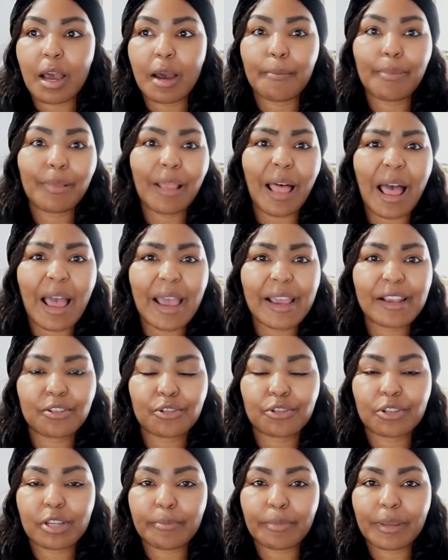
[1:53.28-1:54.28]
blinds or
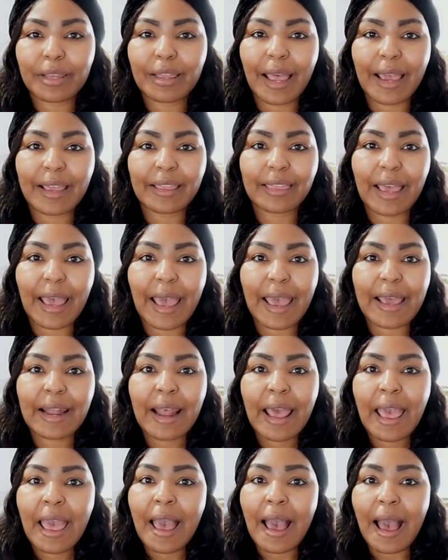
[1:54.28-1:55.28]
something like that,
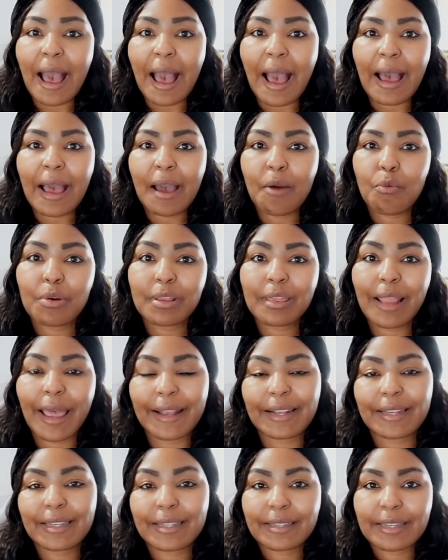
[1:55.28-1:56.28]
I would
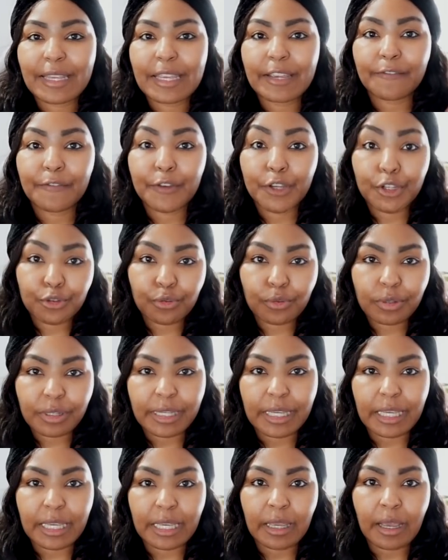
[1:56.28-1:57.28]
like to see it
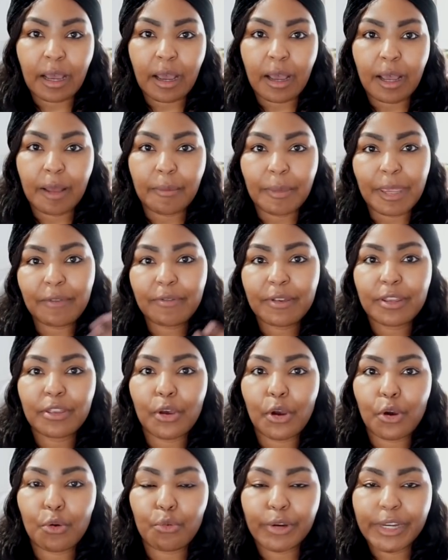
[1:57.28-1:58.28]
visually. Even
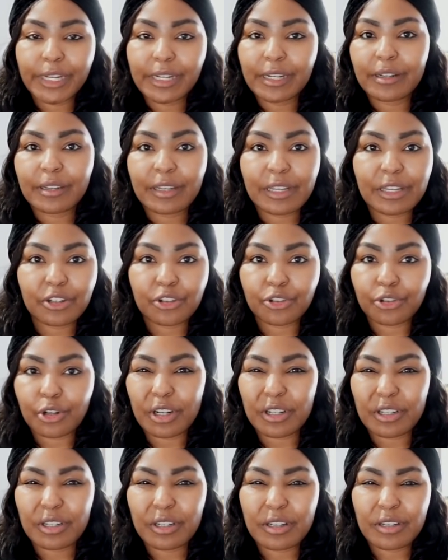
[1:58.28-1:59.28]
though reading the
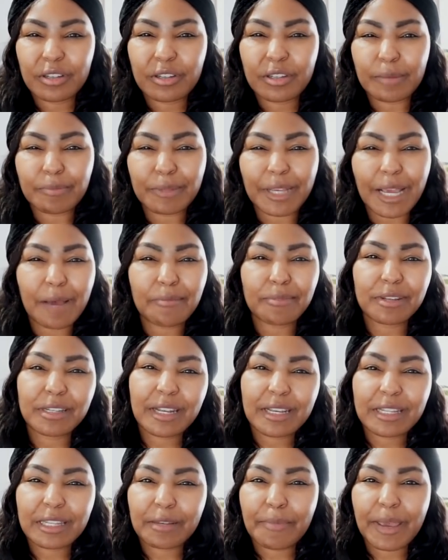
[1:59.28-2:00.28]
instructions, sometimes it
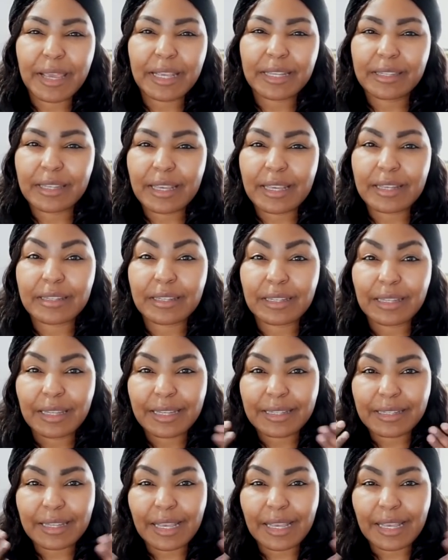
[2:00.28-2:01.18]
doesn't make sense unless